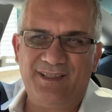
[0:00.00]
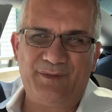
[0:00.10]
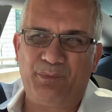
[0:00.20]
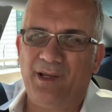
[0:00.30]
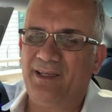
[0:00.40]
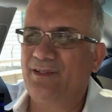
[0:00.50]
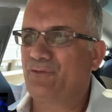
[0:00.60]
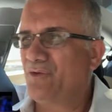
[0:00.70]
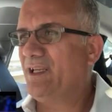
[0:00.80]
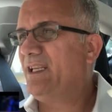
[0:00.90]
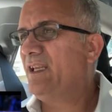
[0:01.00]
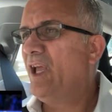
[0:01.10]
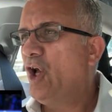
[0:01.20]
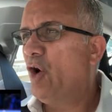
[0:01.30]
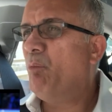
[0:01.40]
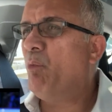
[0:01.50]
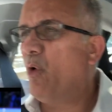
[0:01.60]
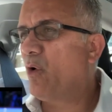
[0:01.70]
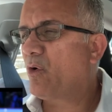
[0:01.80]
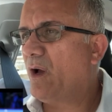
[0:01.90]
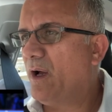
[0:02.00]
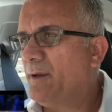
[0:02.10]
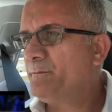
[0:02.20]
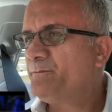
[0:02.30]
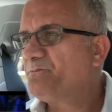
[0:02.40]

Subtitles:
His plan is really more, a